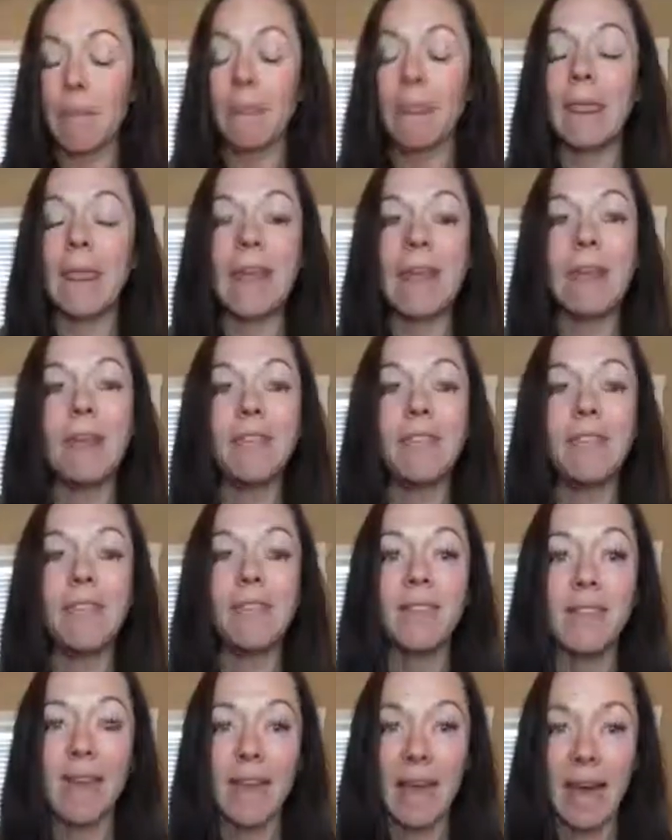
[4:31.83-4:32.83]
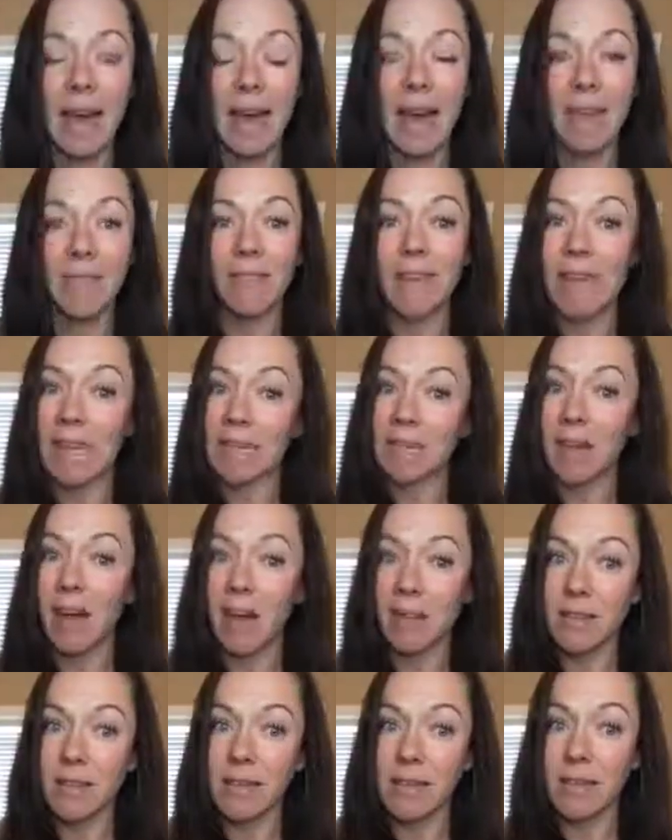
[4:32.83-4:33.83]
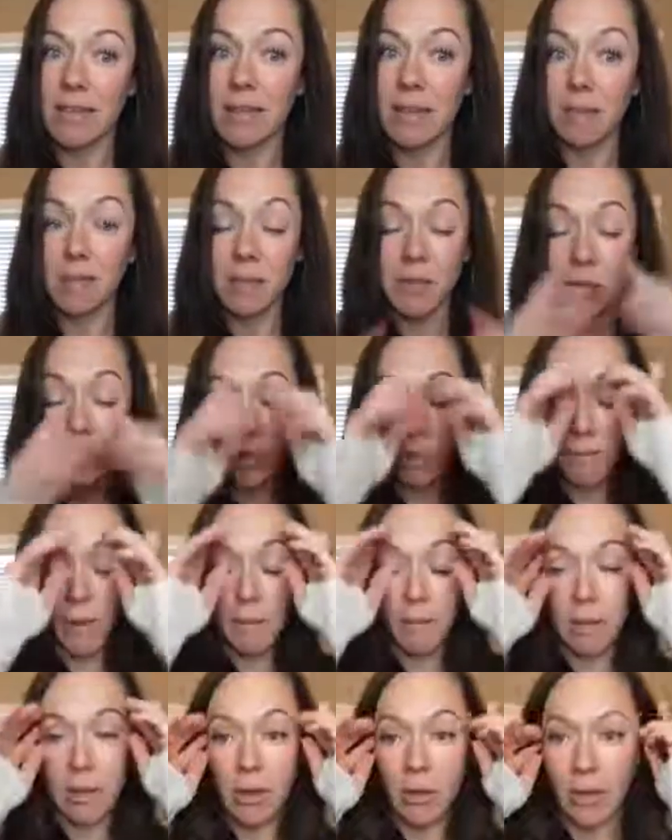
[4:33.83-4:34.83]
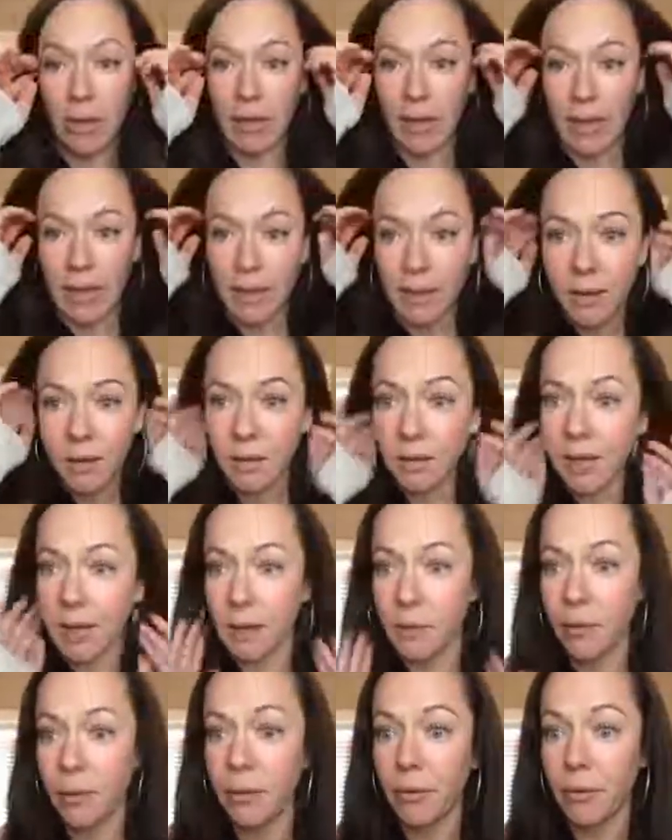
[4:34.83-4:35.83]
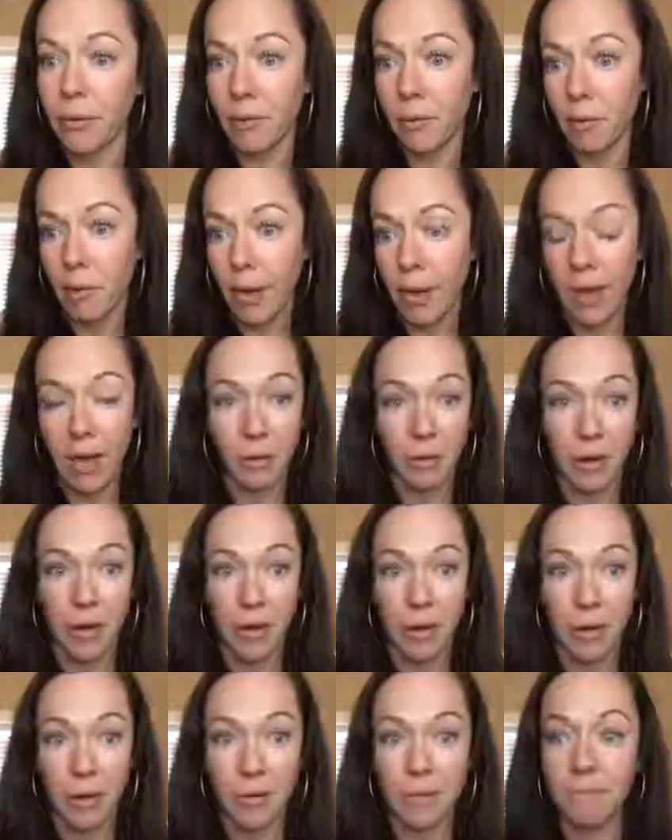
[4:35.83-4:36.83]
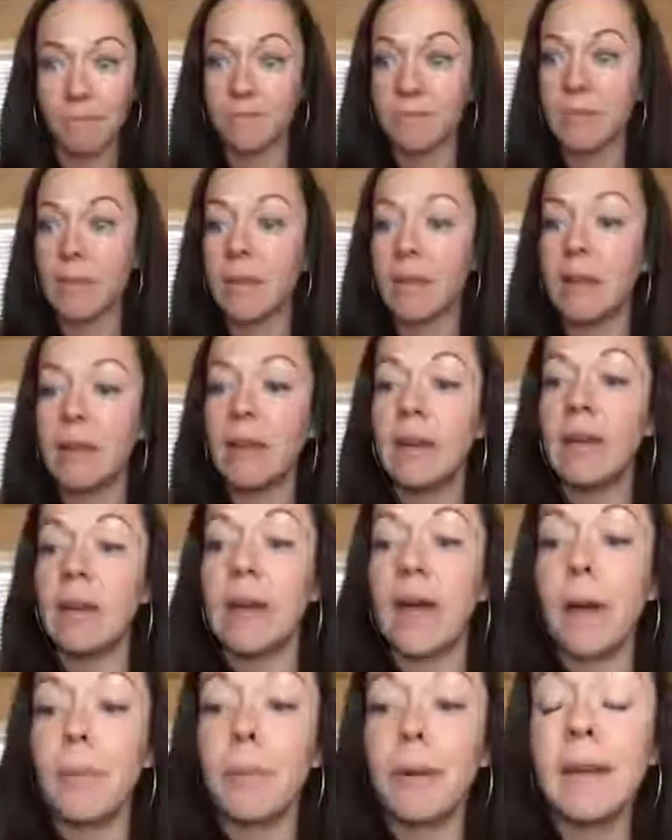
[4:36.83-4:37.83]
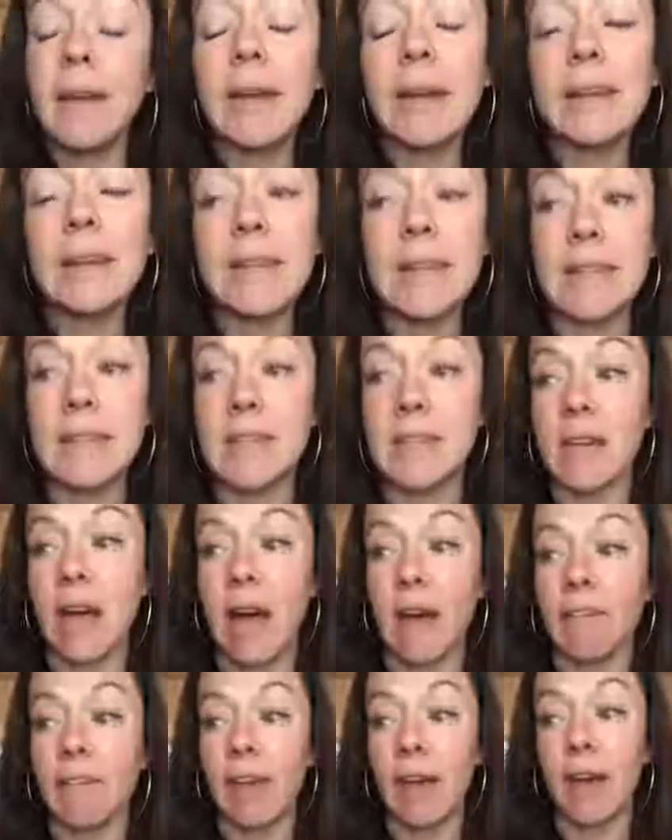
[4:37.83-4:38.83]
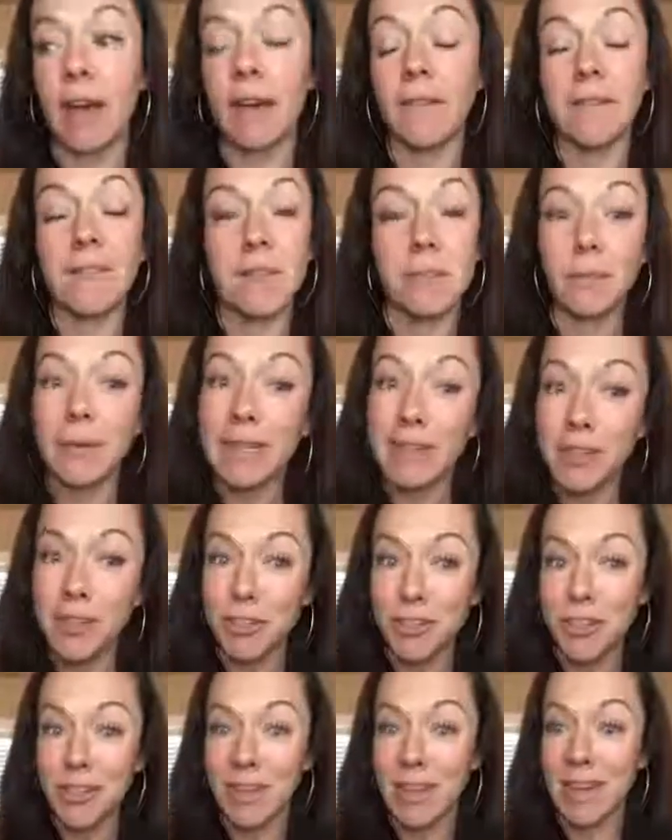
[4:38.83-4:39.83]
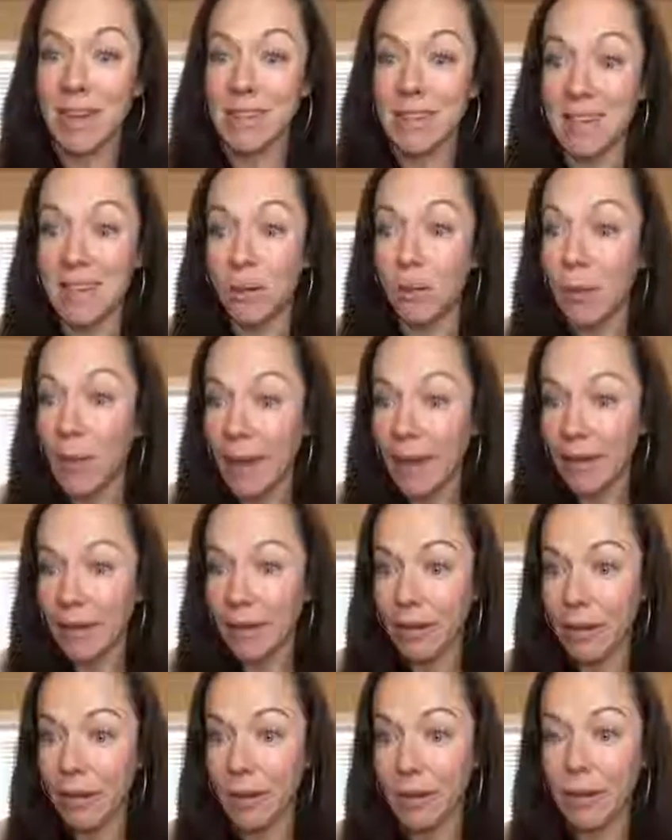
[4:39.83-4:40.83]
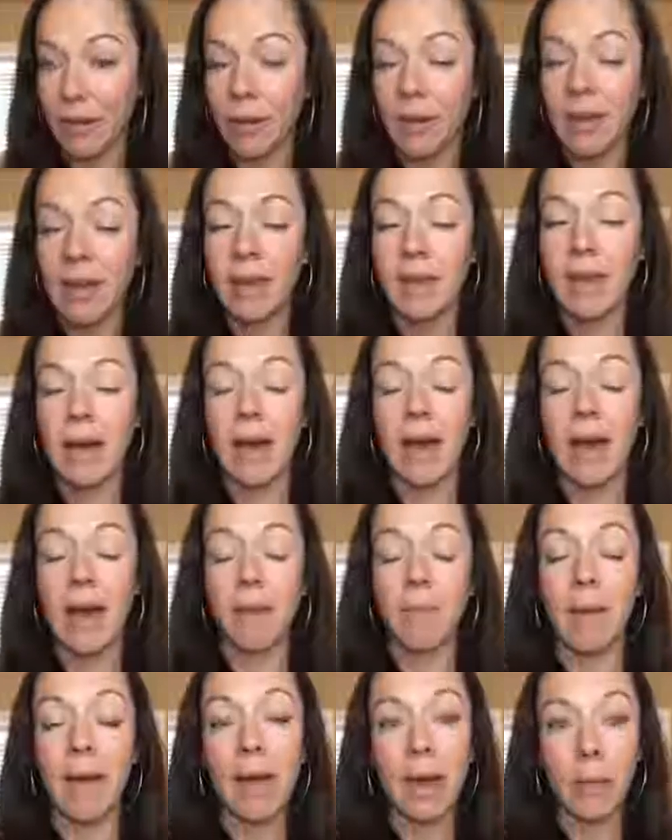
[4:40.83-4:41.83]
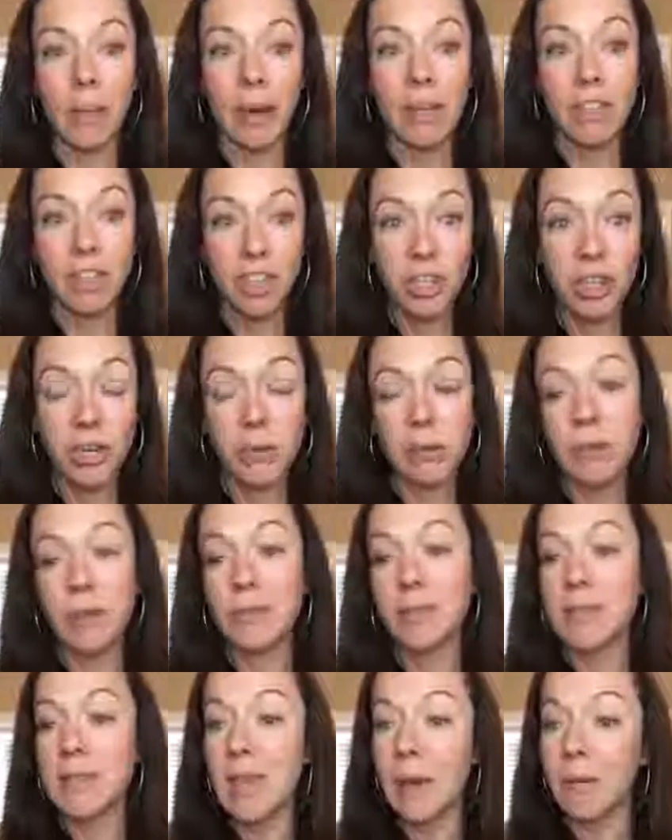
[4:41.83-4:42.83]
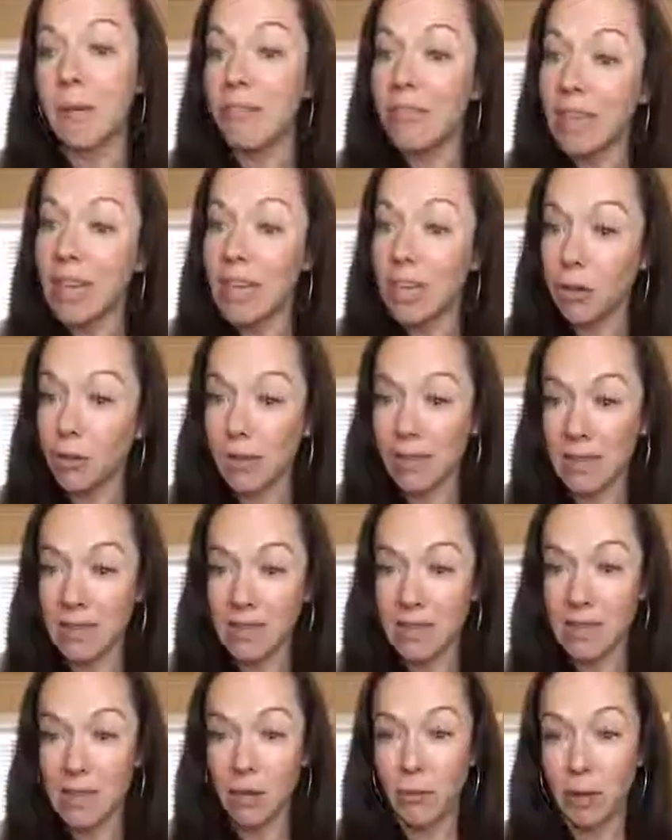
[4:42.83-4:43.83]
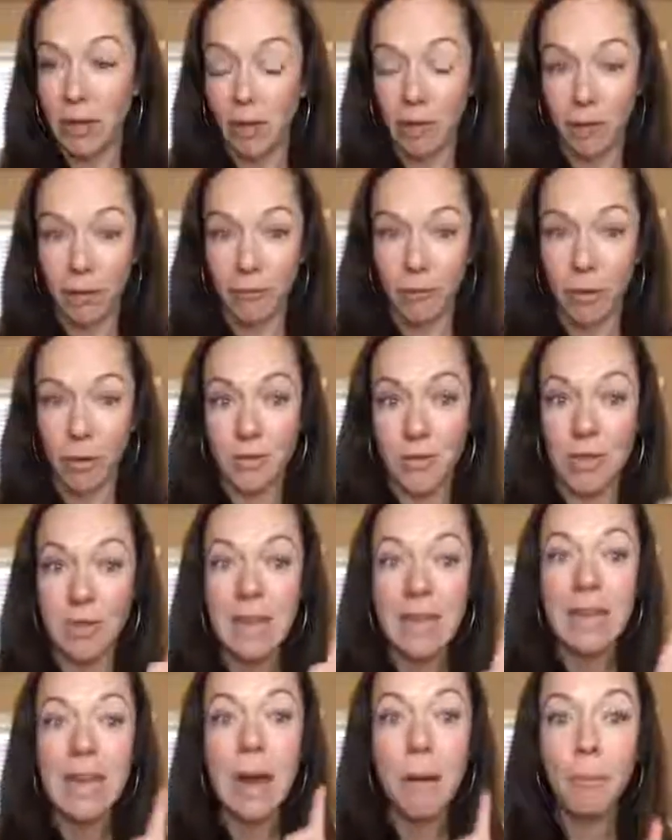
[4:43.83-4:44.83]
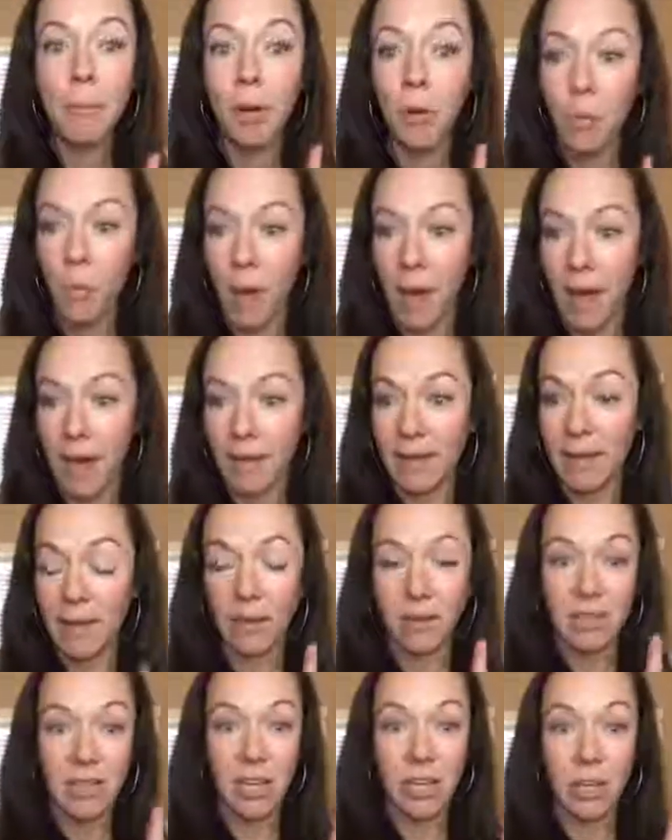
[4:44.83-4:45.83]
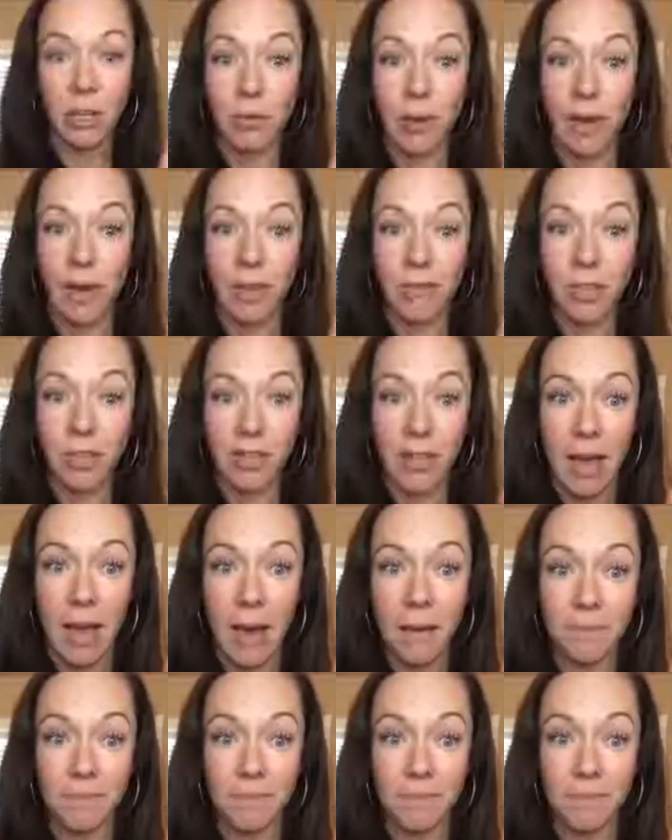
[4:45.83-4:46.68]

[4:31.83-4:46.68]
if they have any toxins in them. So you might be going okay, well, how do I know? I printed a list off of some research that I did a while ago, and I want to share with you some of the ingredients that you want to look for. So the number one that I'll tell you right off the top,